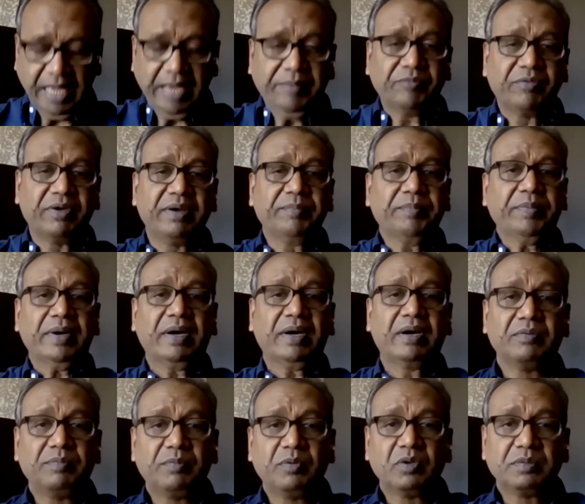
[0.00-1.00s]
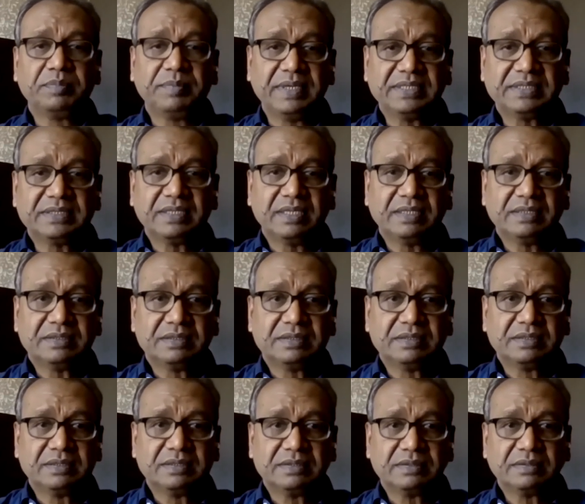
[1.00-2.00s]
I'm very proud of both my
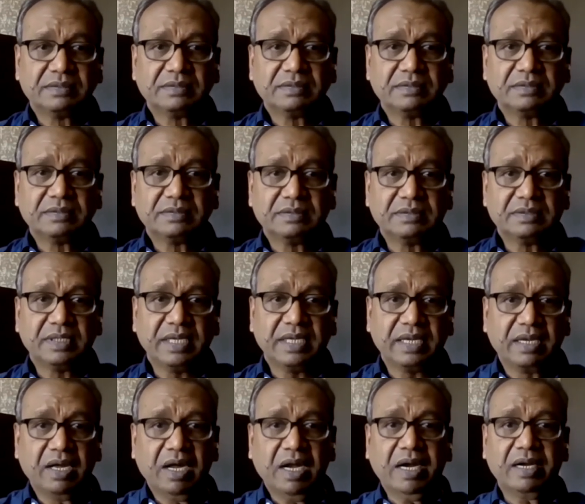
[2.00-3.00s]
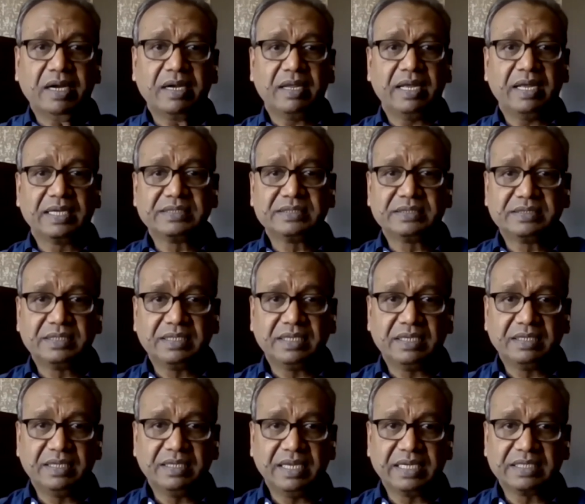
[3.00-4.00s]
sons. They got
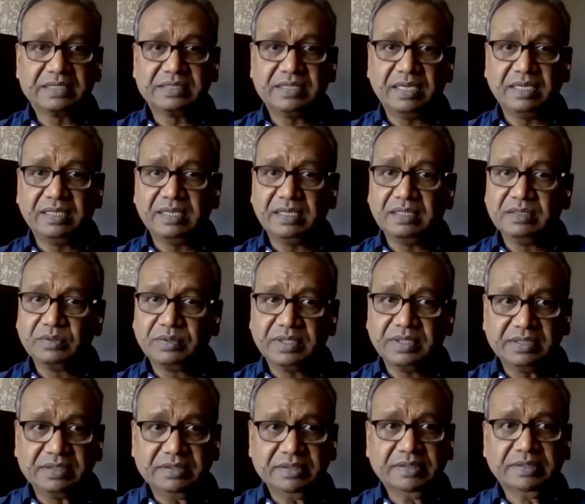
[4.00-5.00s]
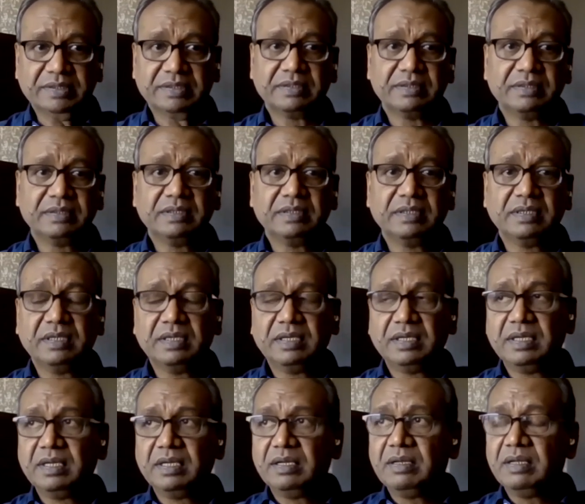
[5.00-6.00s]
excel, they excelled in education,
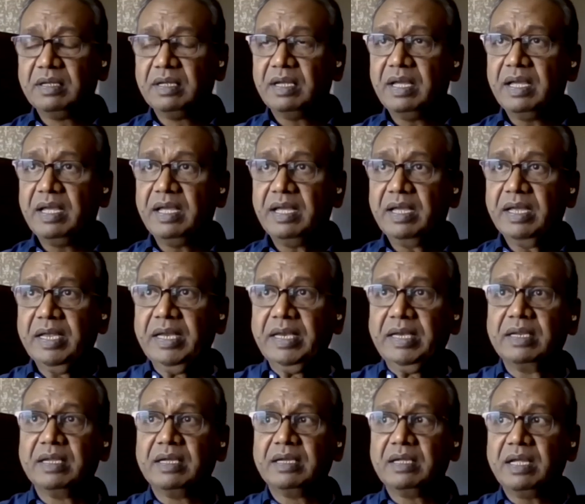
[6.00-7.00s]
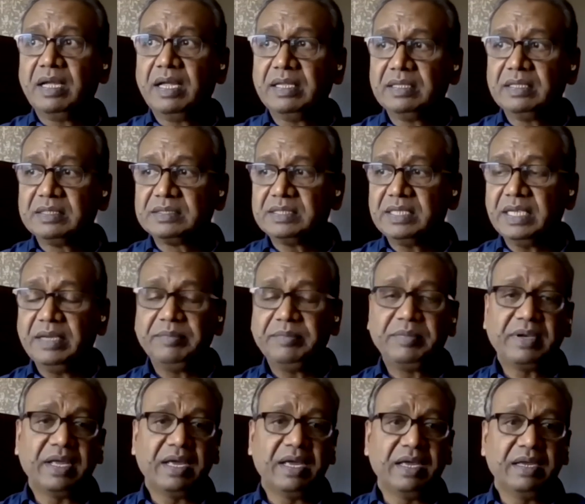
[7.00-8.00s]
and at the
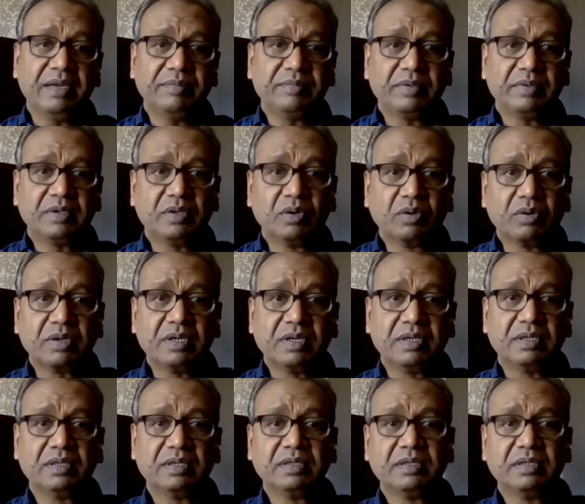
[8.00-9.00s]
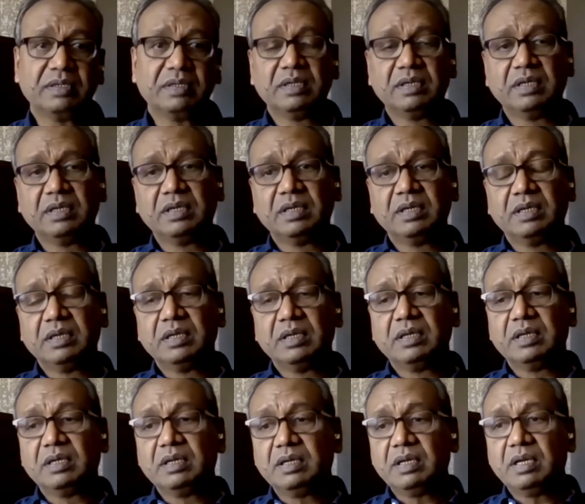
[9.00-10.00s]
same time took
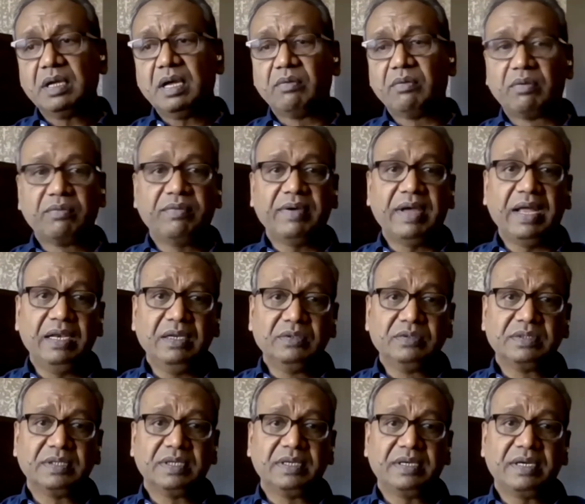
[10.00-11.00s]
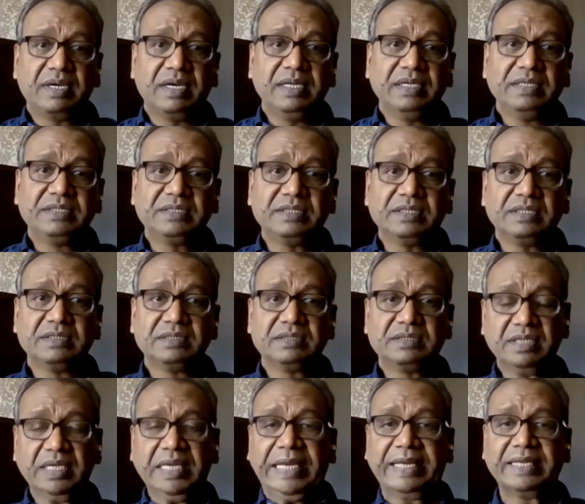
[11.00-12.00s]
our values and
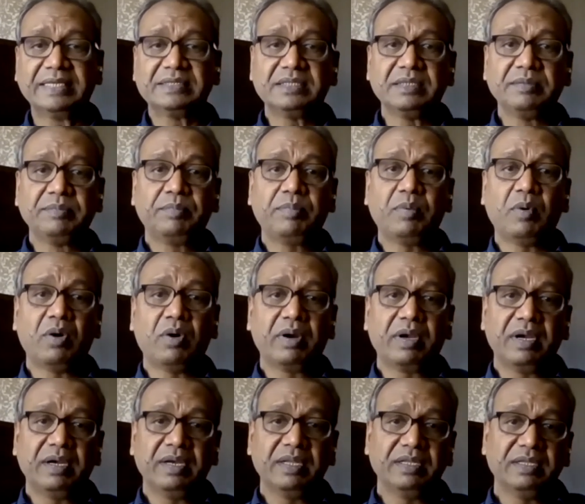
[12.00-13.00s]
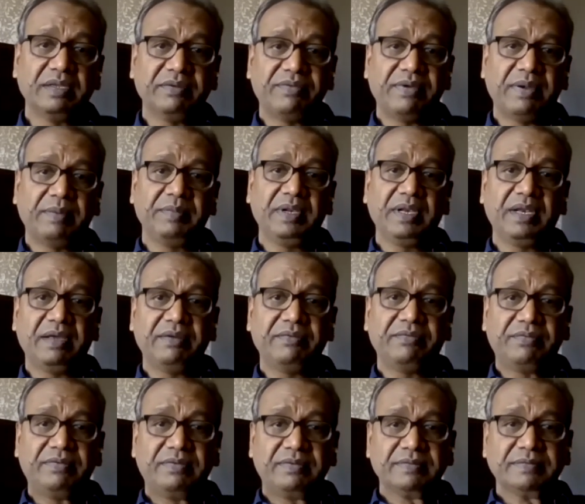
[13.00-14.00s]
traditions as important in their family
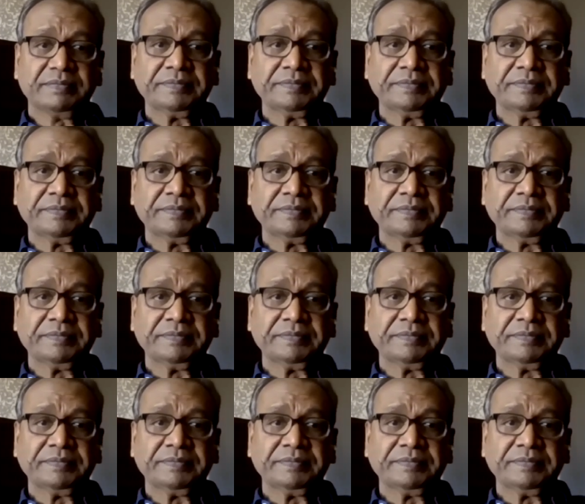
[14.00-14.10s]
life.